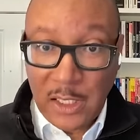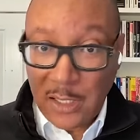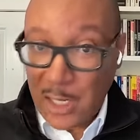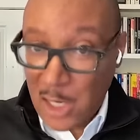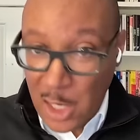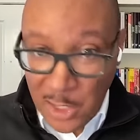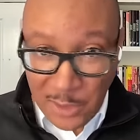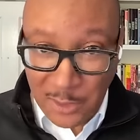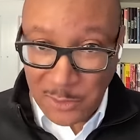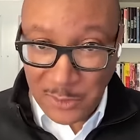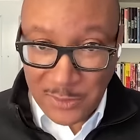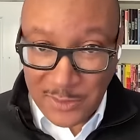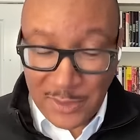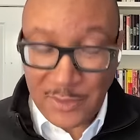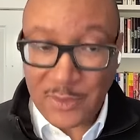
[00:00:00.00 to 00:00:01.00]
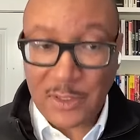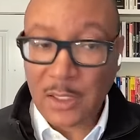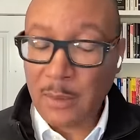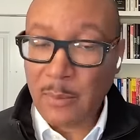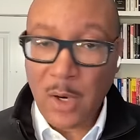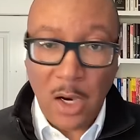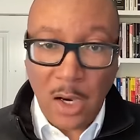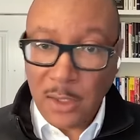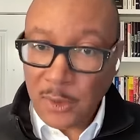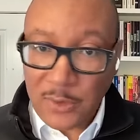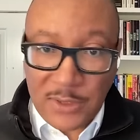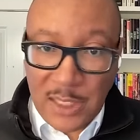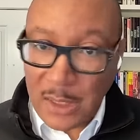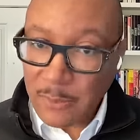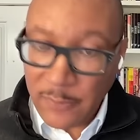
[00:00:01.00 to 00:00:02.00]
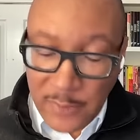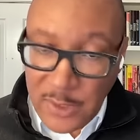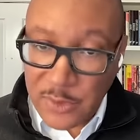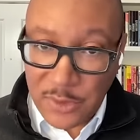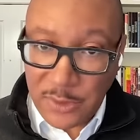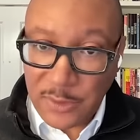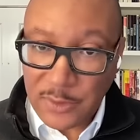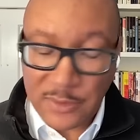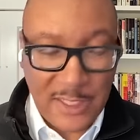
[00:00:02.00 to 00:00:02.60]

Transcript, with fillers: in a hierarchical system, all those same features.